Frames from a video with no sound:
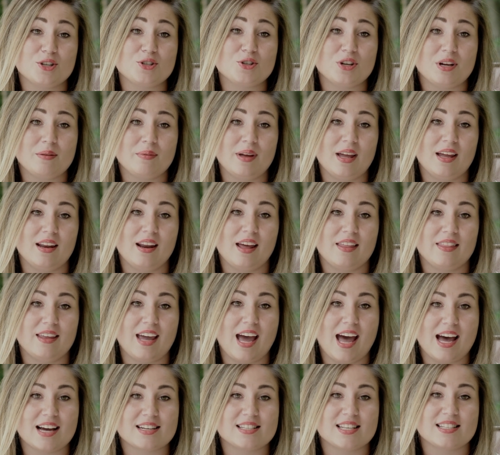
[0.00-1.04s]
the treatment and
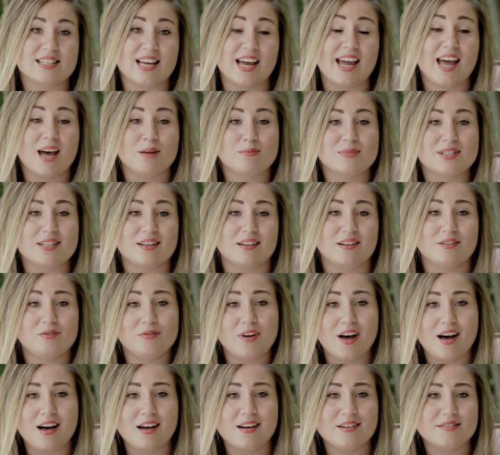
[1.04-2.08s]
the access I am still
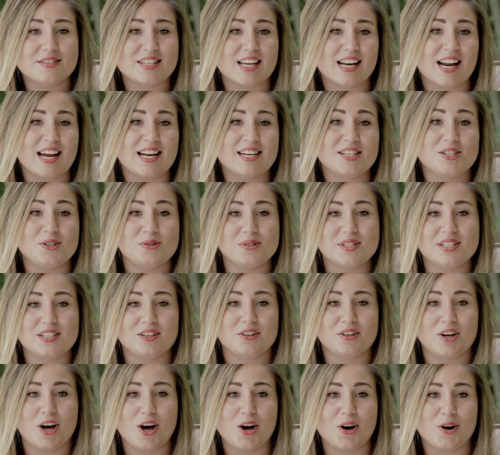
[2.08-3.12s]
involved and I do
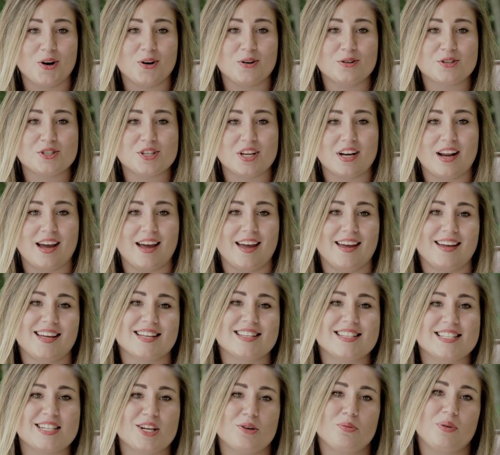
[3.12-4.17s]
still coach and I
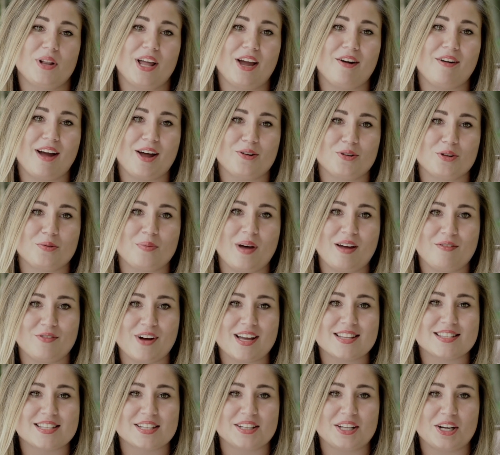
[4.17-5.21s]
can still play around with my
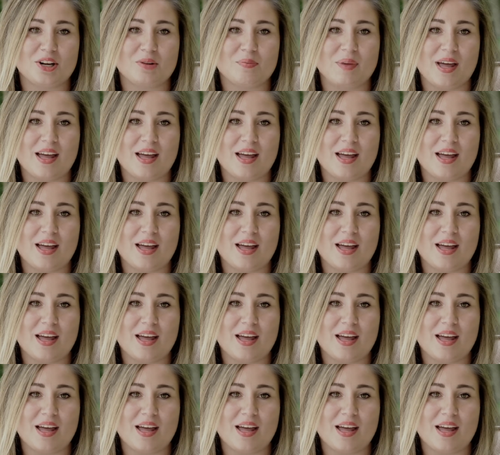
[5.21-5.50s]
friends a little